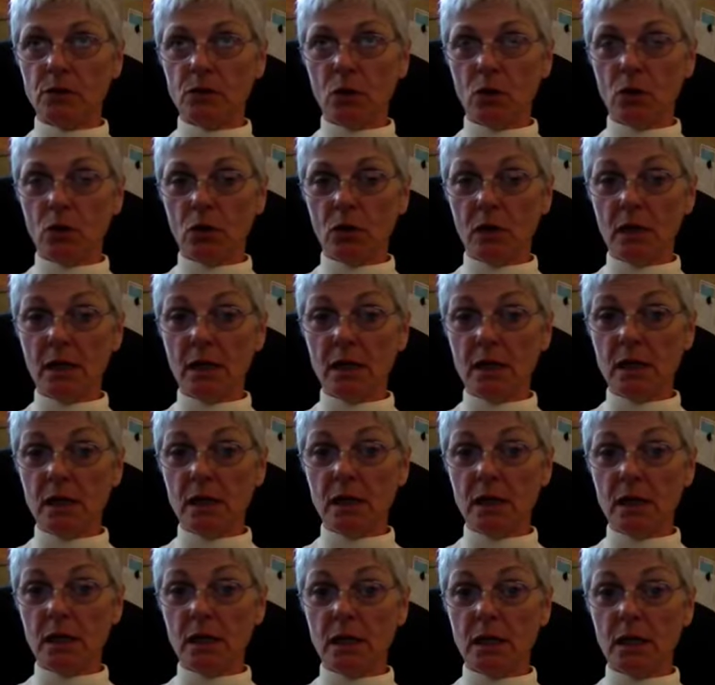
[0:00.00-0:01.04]

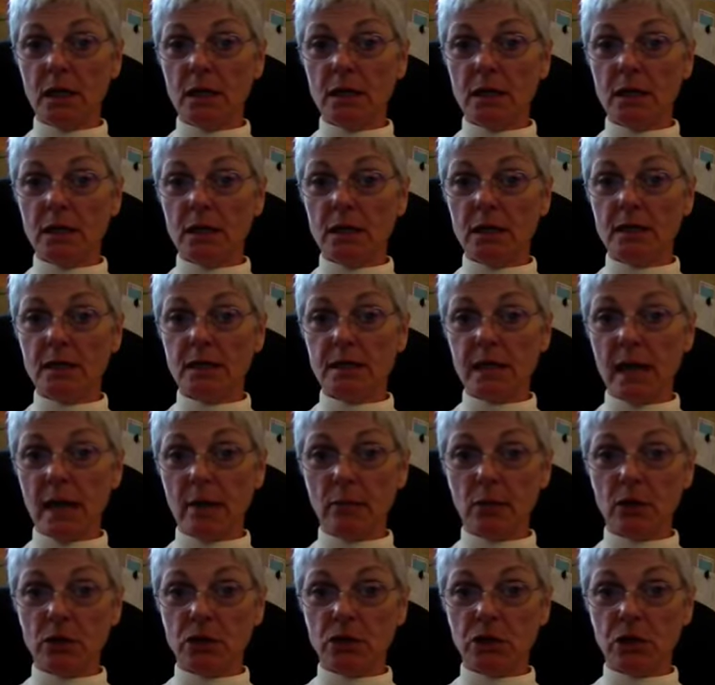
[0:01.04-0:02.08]
early in
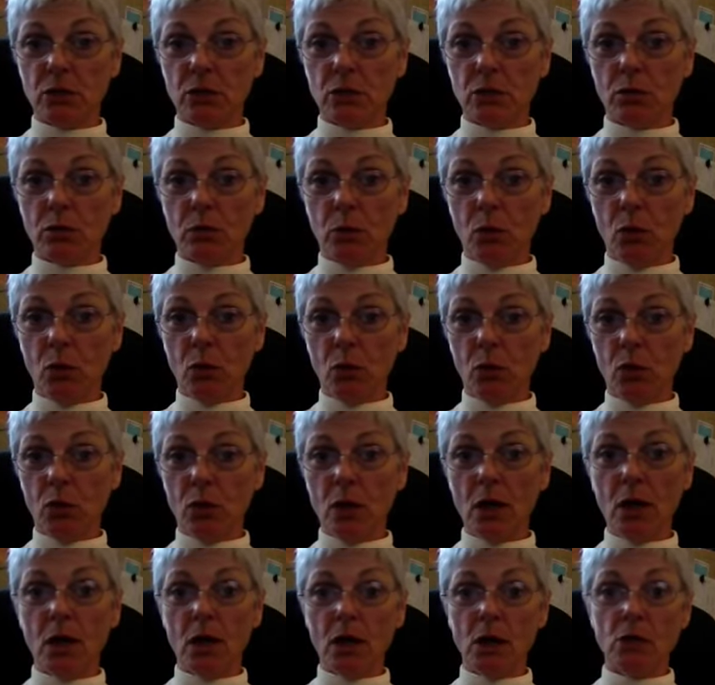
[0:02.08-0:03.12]
establishing a rapport,
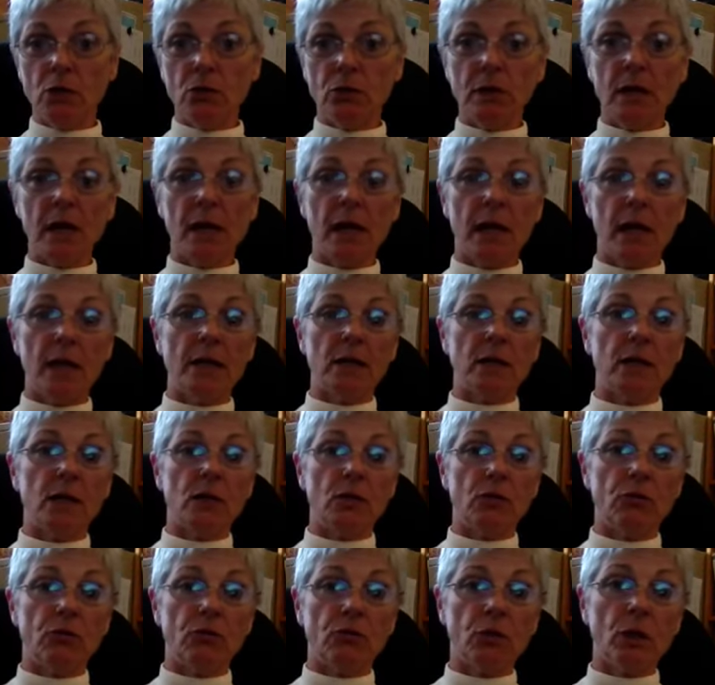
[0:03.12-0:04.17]
you can't
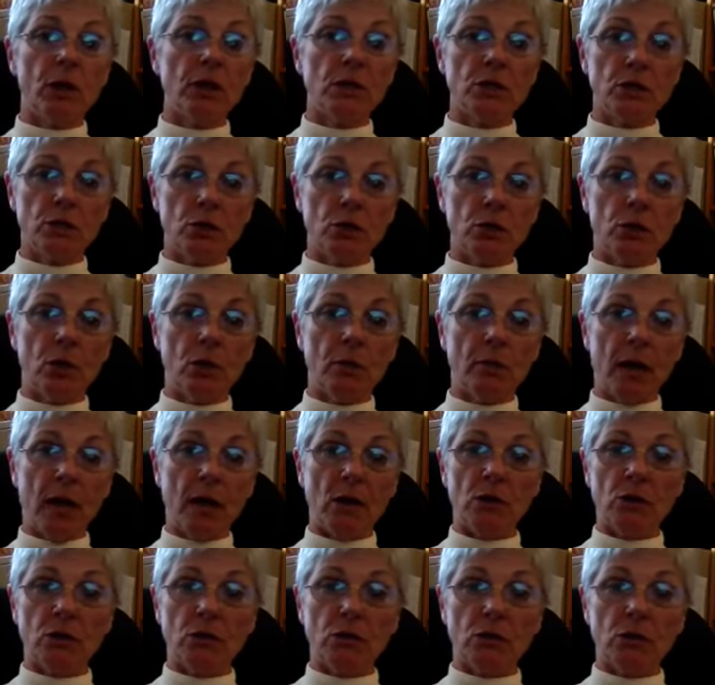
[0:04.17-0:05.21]
confront her
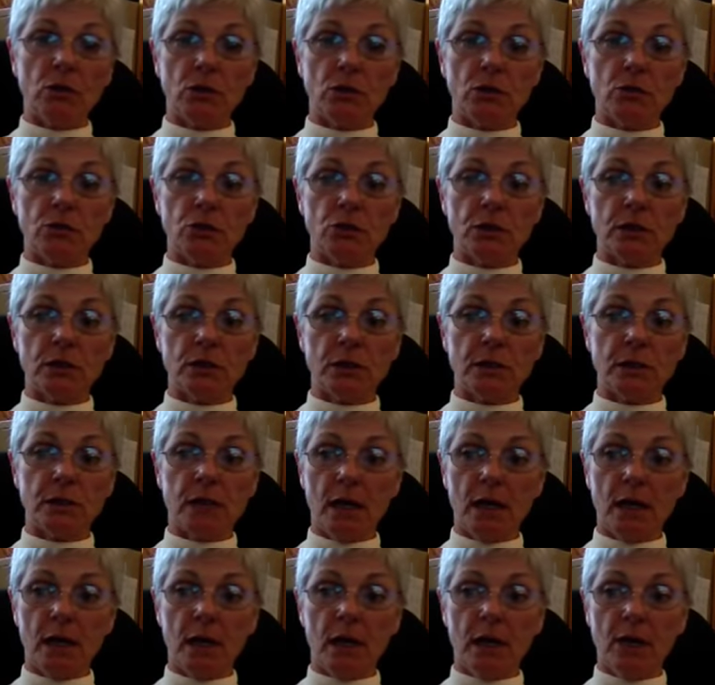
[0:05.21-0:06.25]
about her delusions.
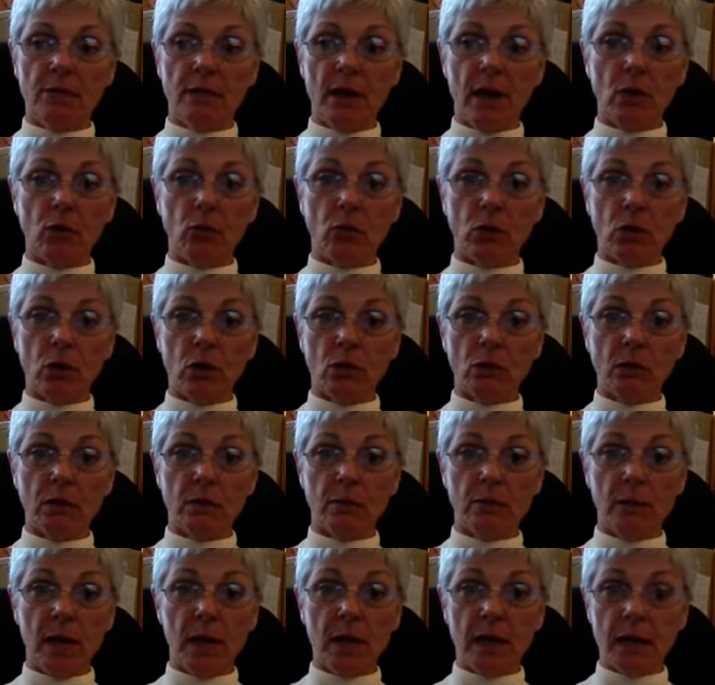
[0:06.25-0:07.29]
That will only
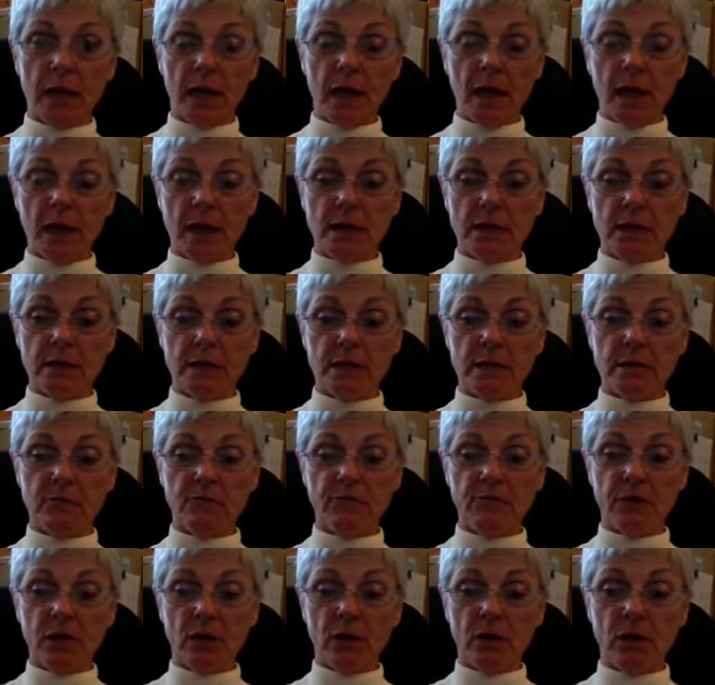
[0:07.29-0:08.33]
make a
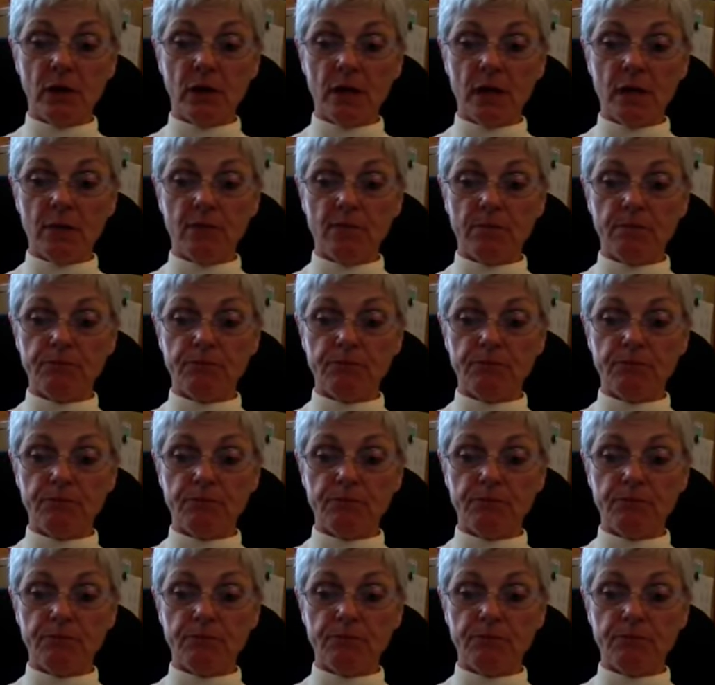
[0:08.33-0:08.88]
very